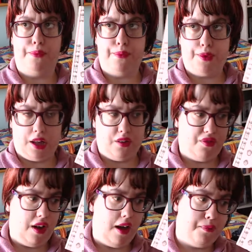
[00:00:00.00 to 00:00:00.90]
kind of
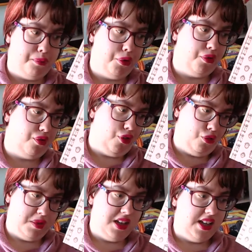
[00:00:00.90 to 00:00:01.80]
a book
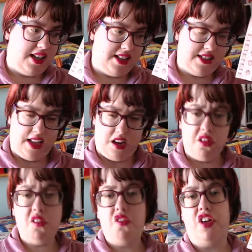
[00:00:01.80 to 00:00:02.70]
form. It's a
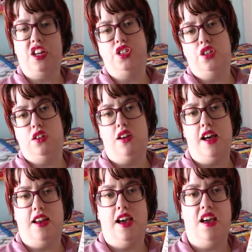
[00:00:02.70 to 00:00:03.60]
non-fiction,
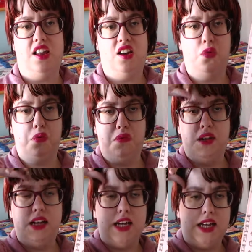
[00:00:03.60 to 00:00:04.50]
and I know
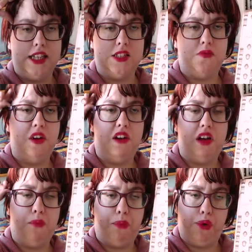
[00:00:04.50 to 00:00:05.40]
it's very
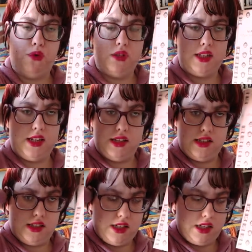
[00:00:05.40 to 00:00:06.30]

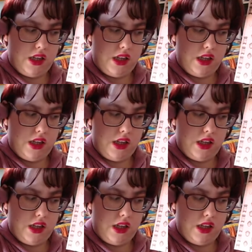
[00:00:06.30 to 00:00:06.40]
important